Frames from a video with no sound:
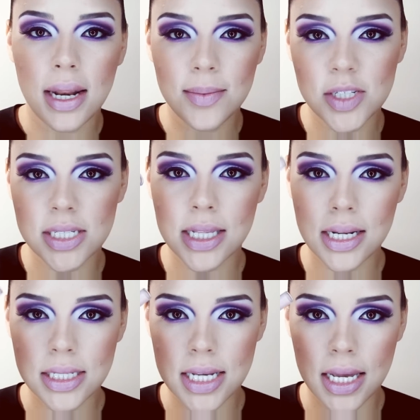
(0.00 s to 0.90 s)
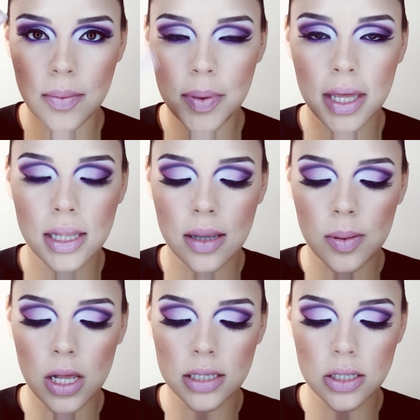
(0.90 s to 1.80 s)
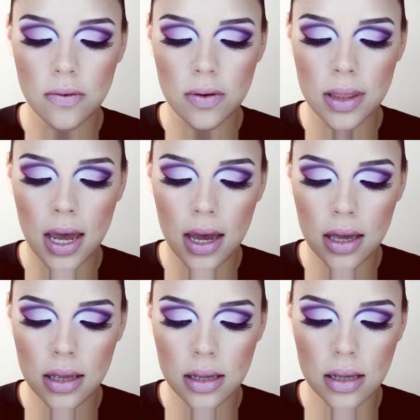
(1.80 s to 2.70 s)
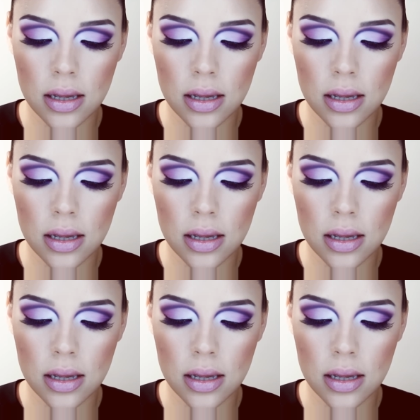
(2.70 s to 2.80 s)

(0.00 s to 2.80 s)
And I'm just gonna take a pink lip gloss over that.